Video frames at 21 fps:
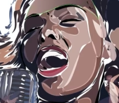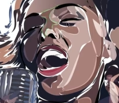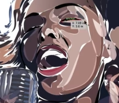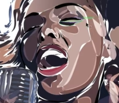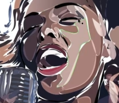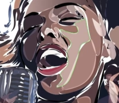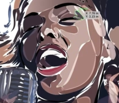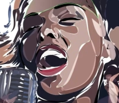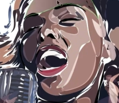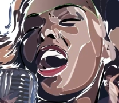
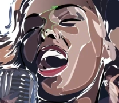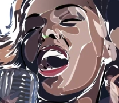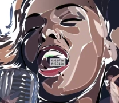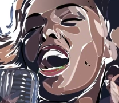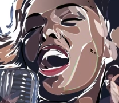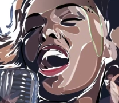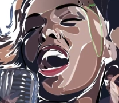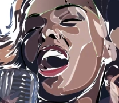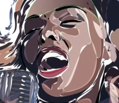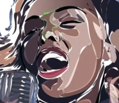parts. You've
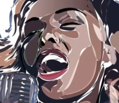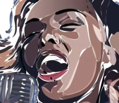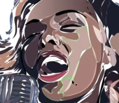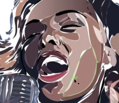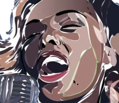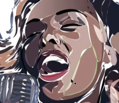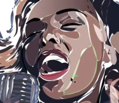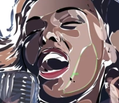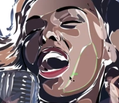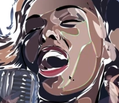got the
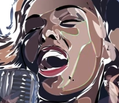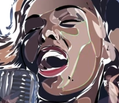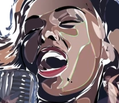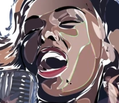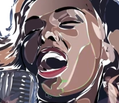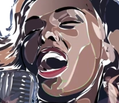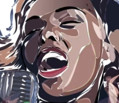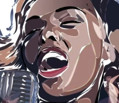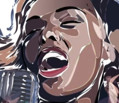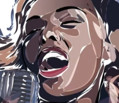face as
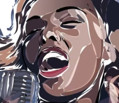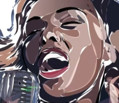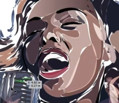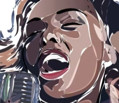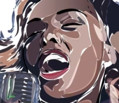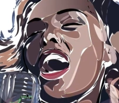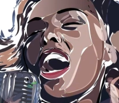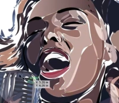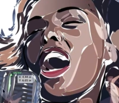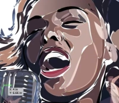one
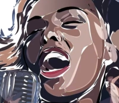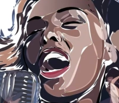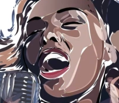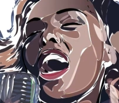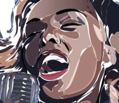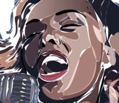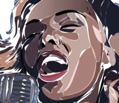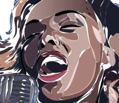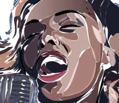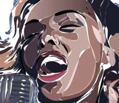part, you've
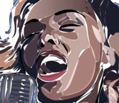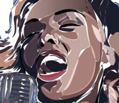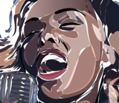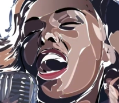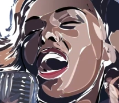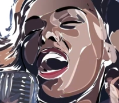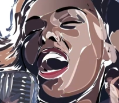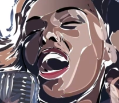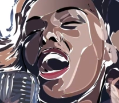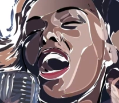got the
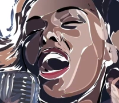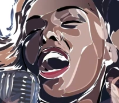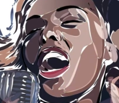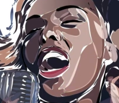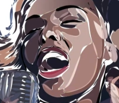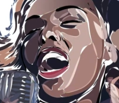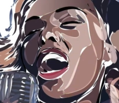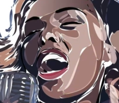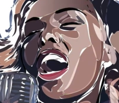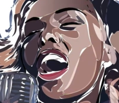hand,
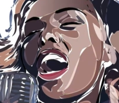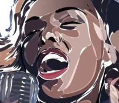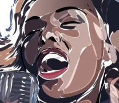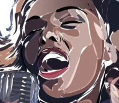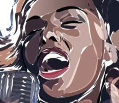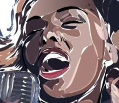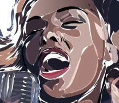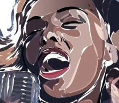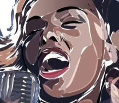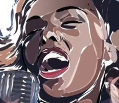
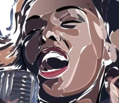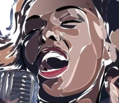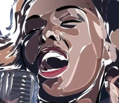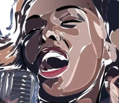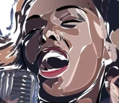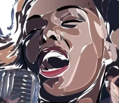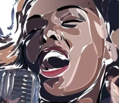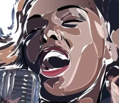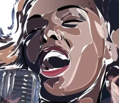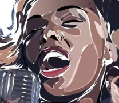the
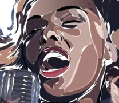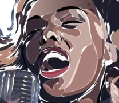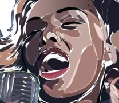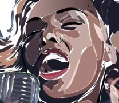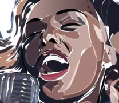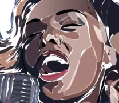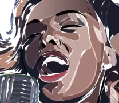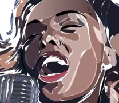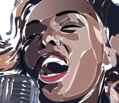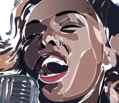
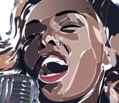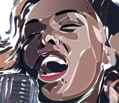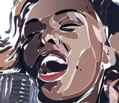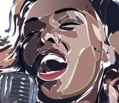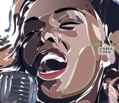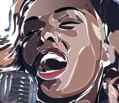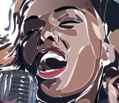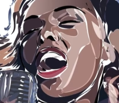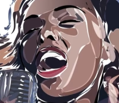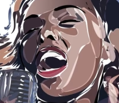microphone is
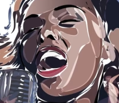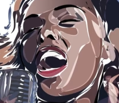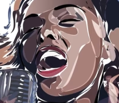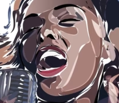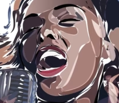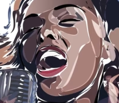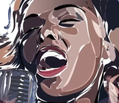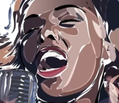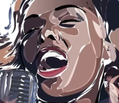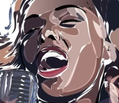one part, the
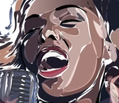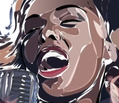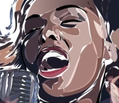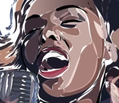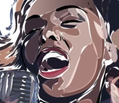hair is